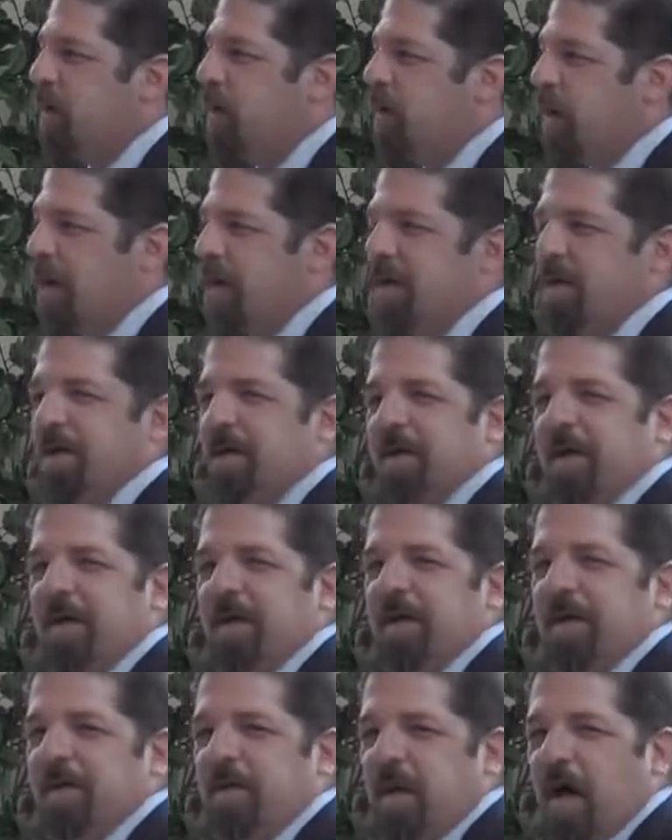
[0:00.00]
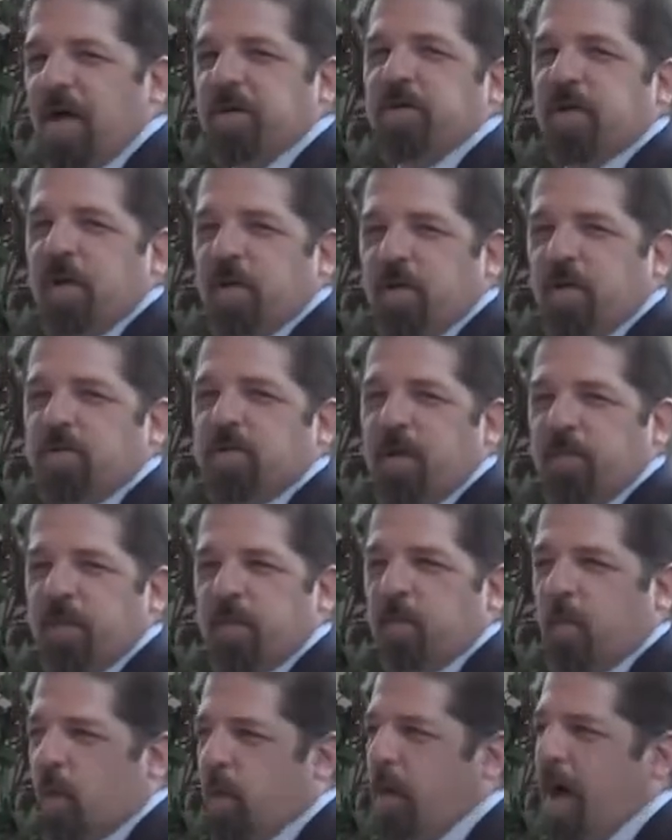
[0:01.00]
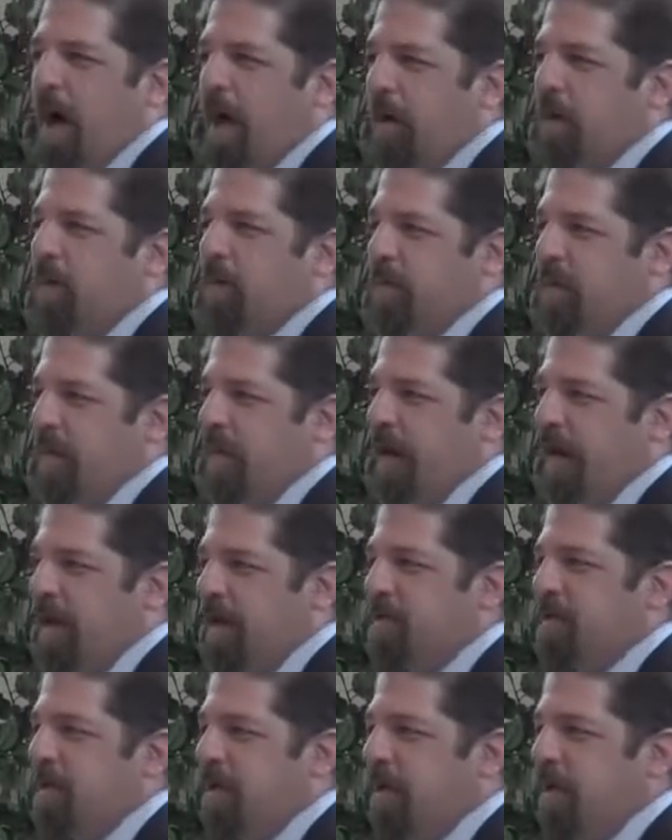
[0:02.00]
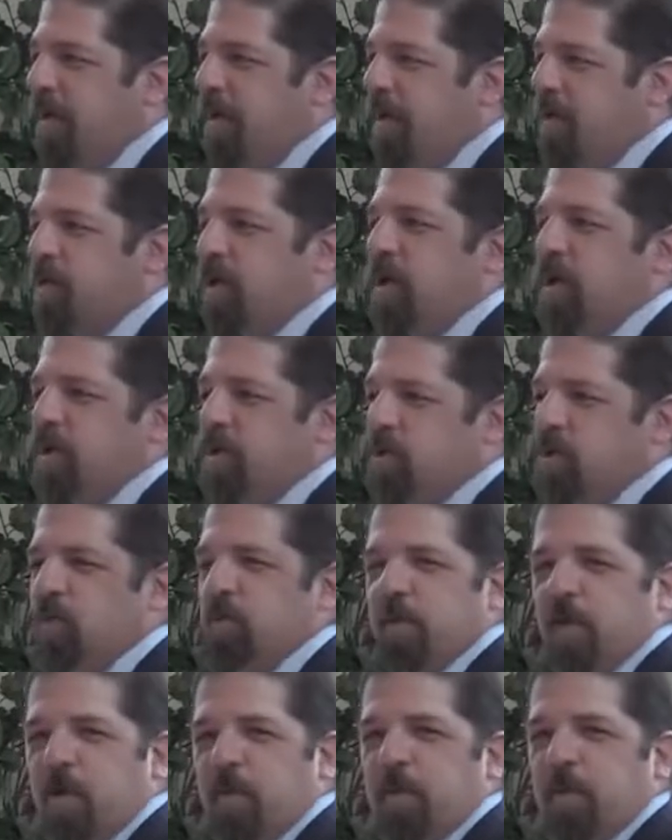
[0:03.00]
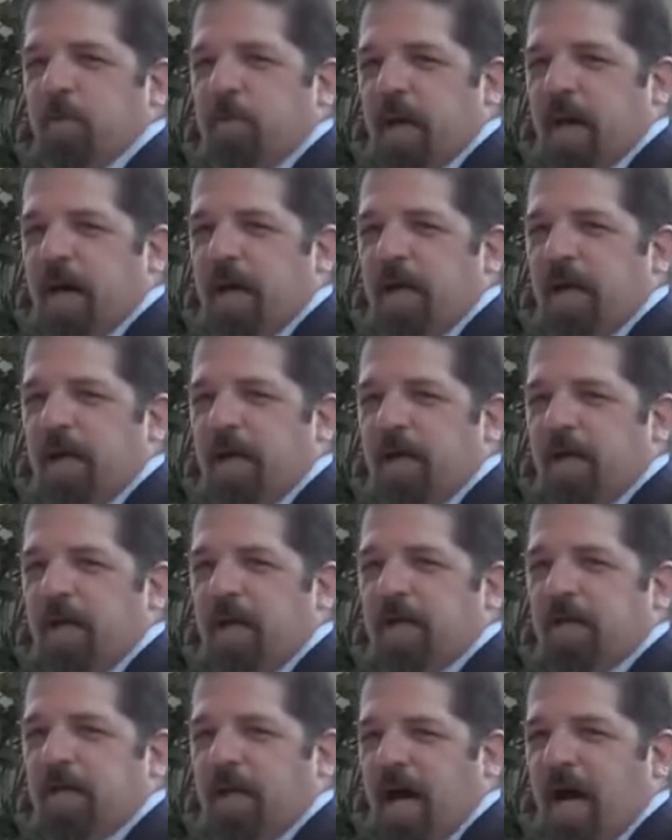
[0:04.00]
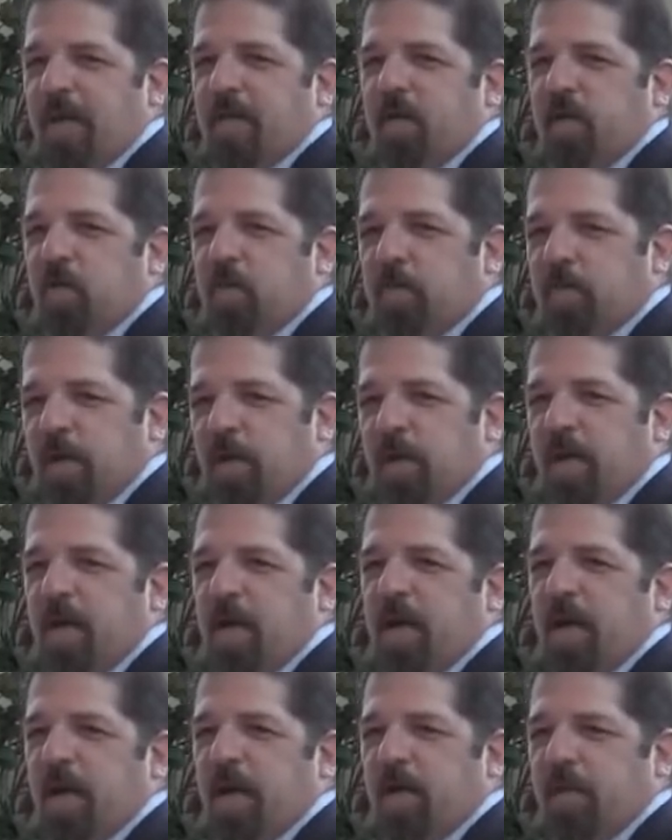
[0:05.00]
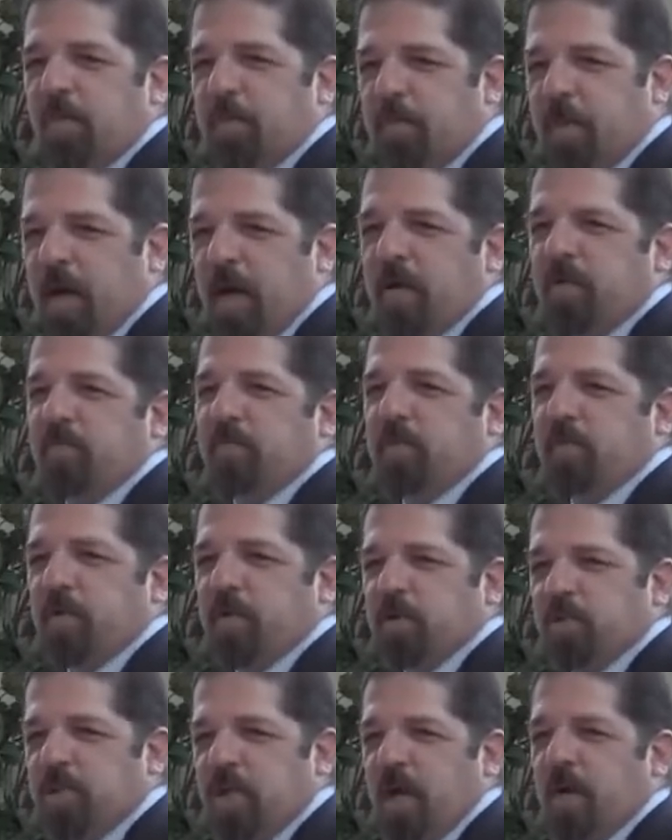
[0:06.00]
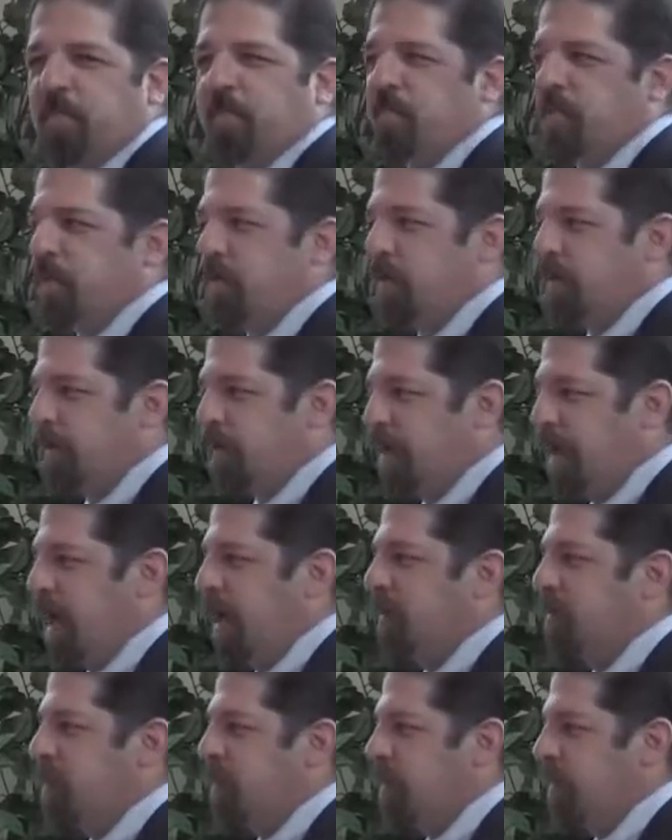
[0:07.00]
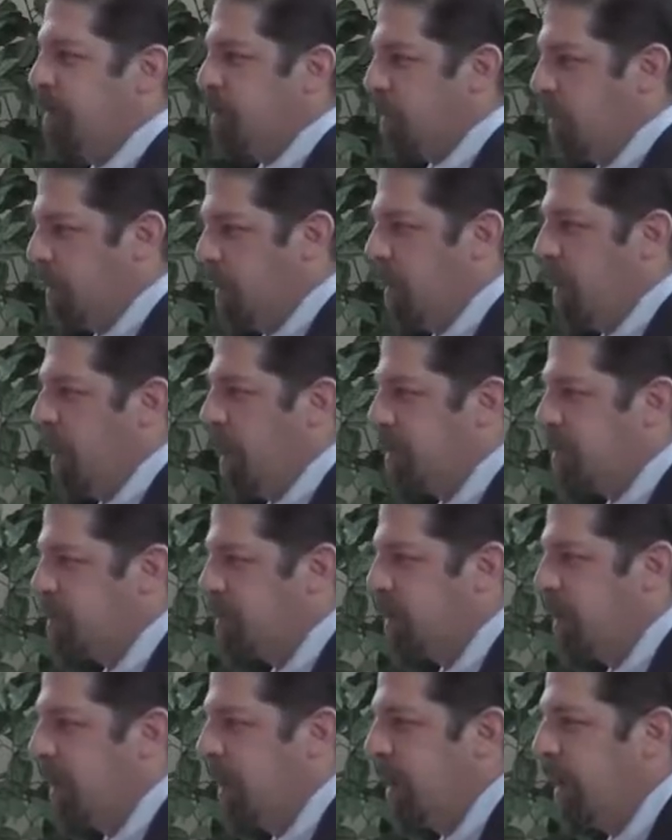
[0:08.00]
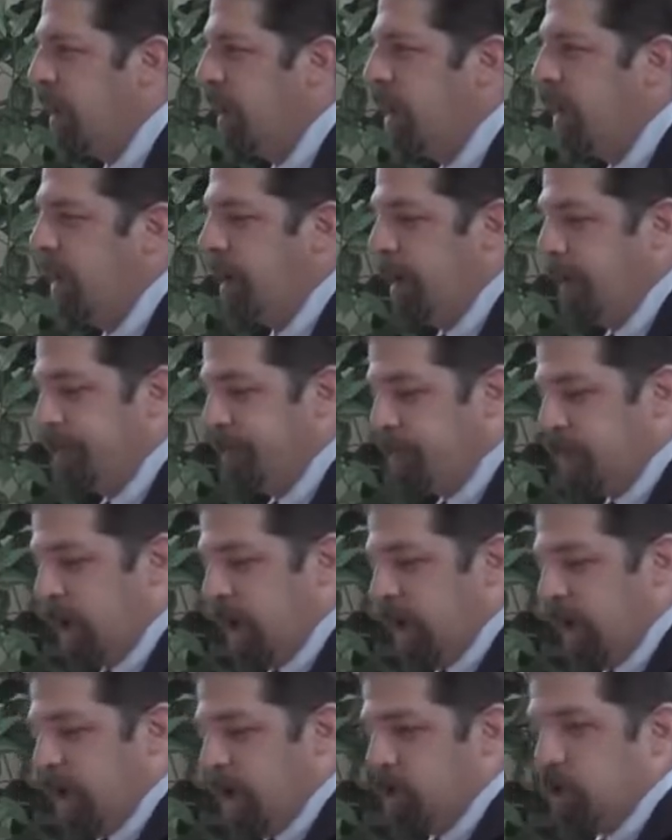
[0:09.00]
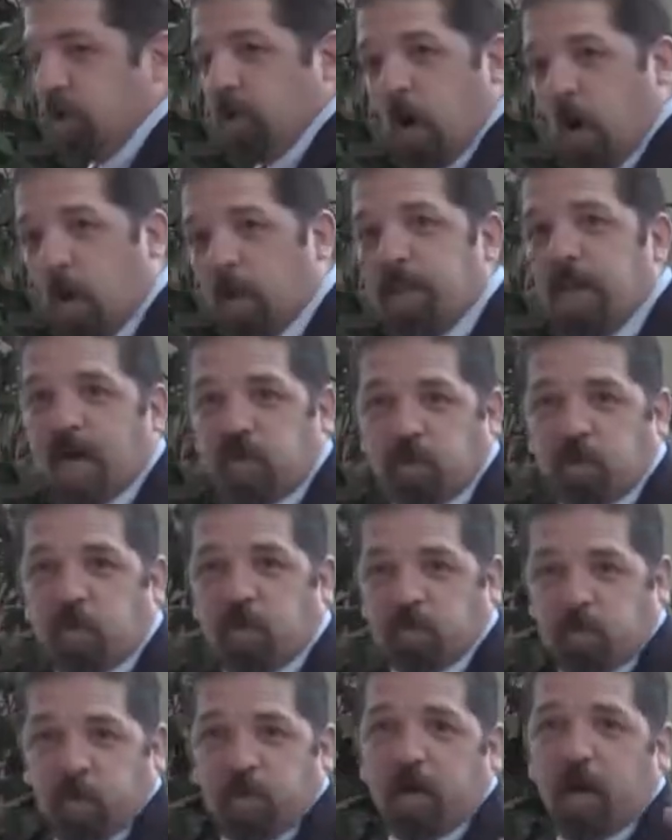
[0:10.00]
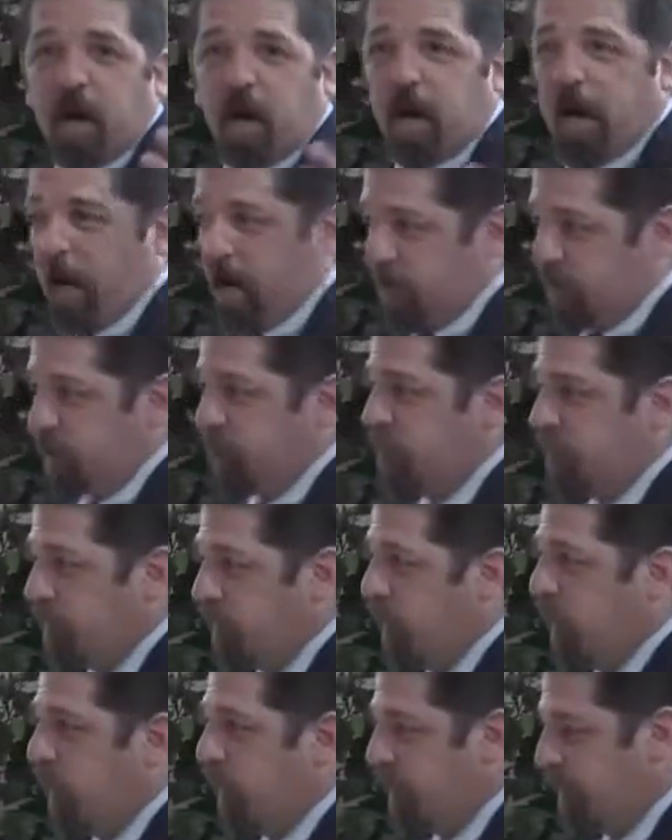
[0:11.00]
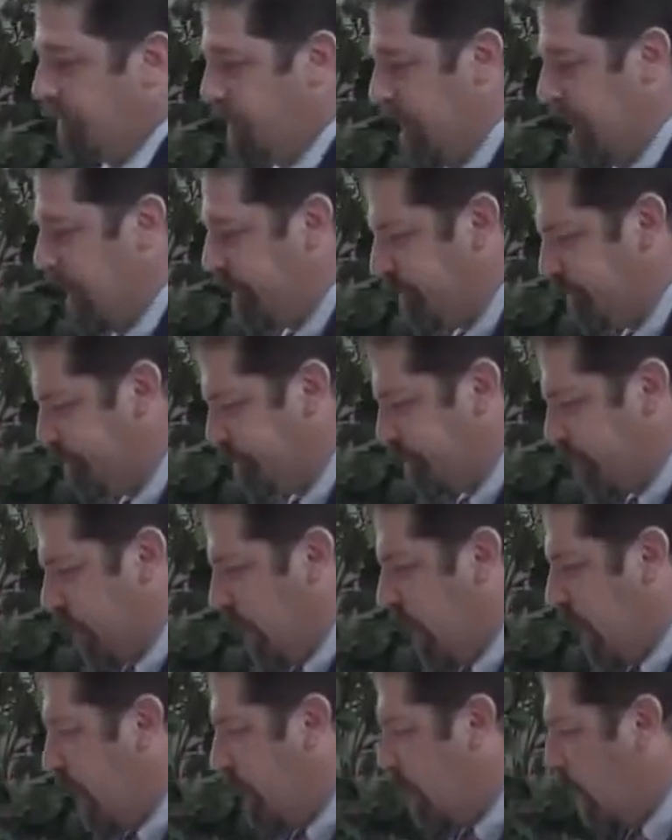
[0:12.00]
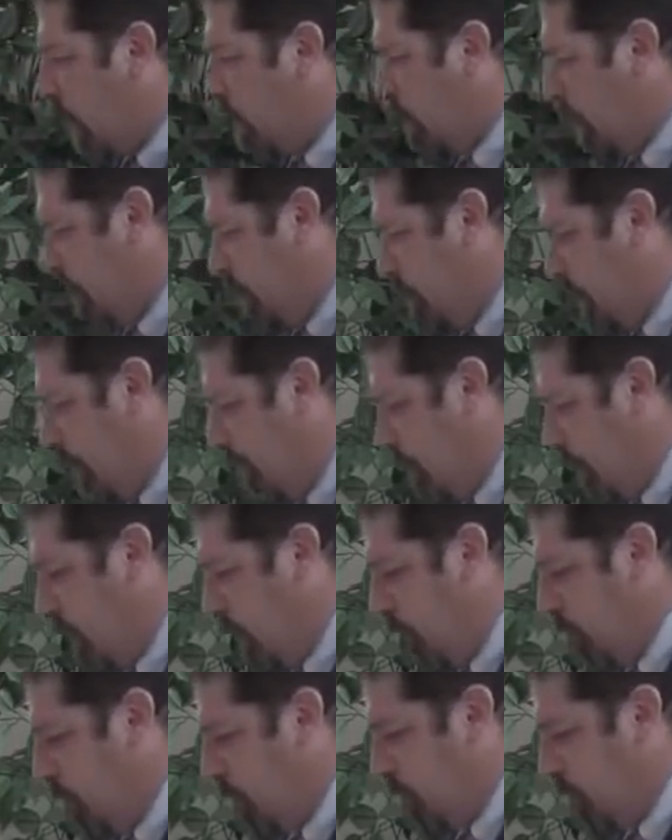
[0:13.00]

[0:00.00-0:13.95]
Well, God's going to do something more radical than that, isn't he? He's going to assume a human body and die the humiliating, painful, shameful death of the cross. So the Old Testament is preparing us for all of that. And I've already probably gone